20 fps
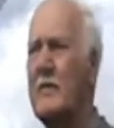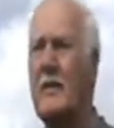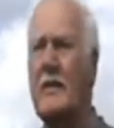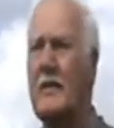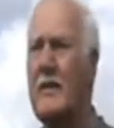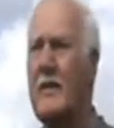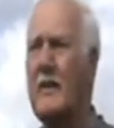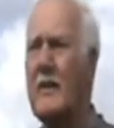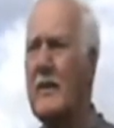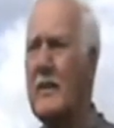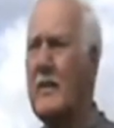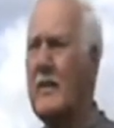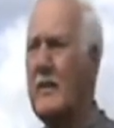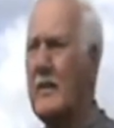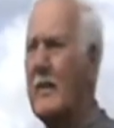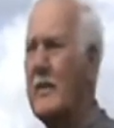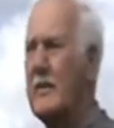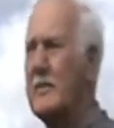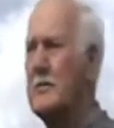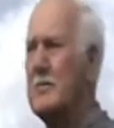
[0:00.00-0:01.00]
you cannot get
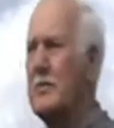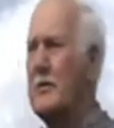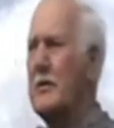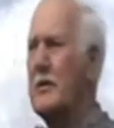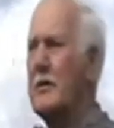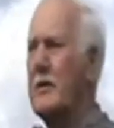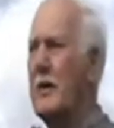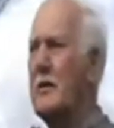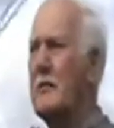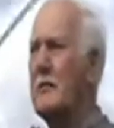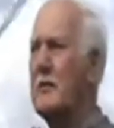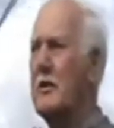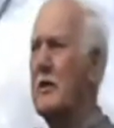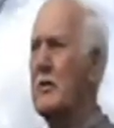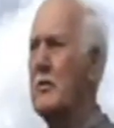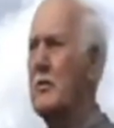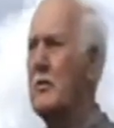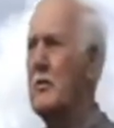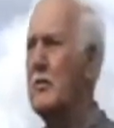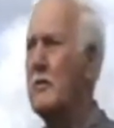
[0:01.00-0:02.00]
the line speed you get when
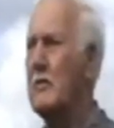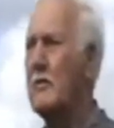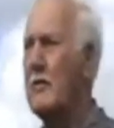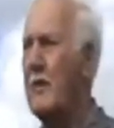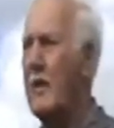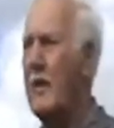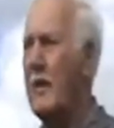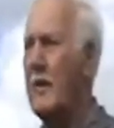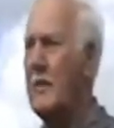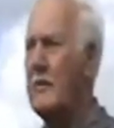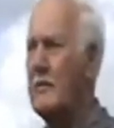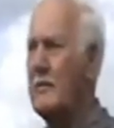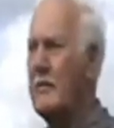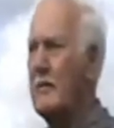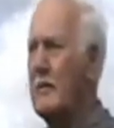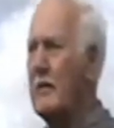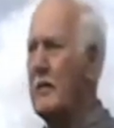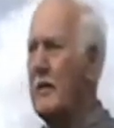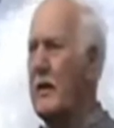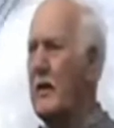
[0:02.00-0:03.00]
you do that,
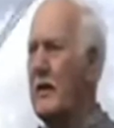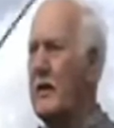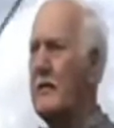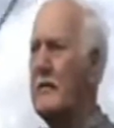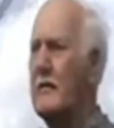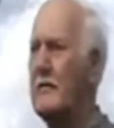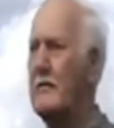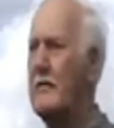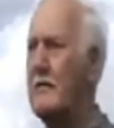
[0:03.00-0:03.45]
that,